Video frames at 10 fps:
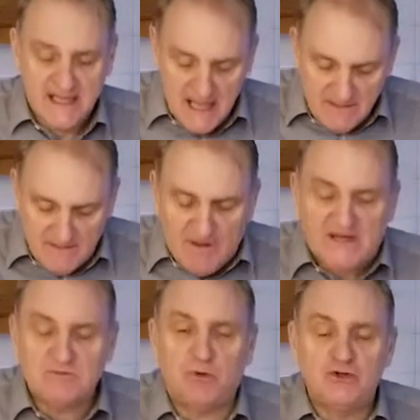The
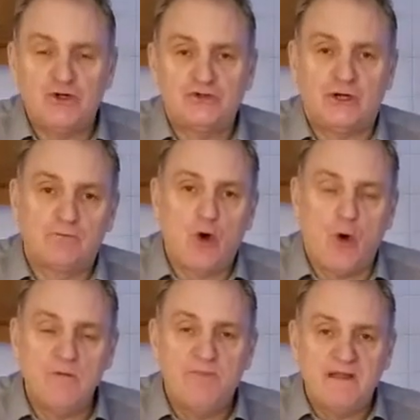biggest producer of
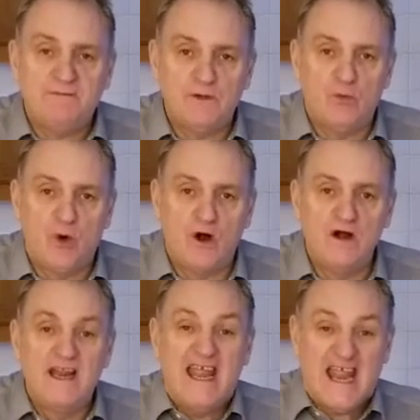corned beef in the
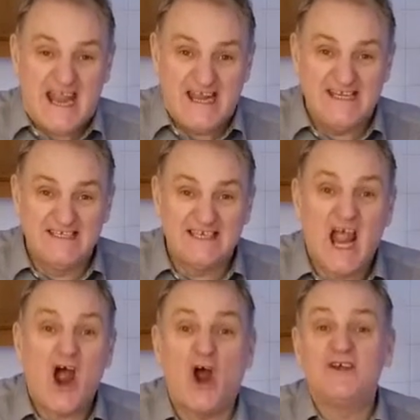world
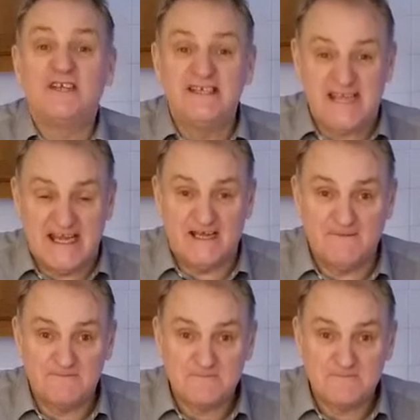is Argentina.